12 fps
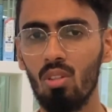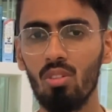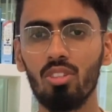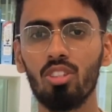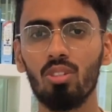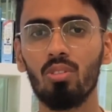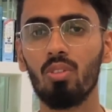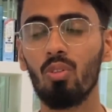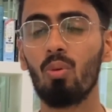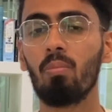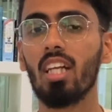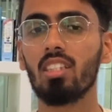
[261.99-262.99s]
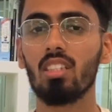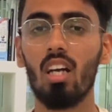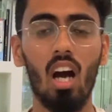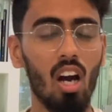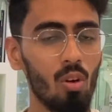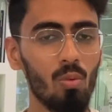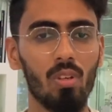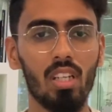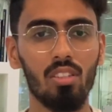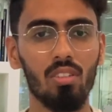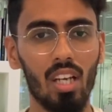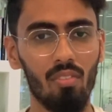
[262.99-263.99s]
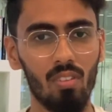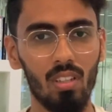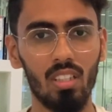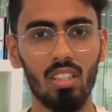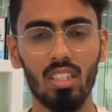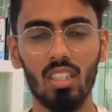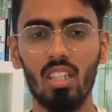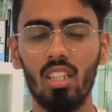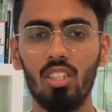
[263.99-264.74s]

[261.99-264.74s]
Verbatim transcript: Also, no matter how well you have learned,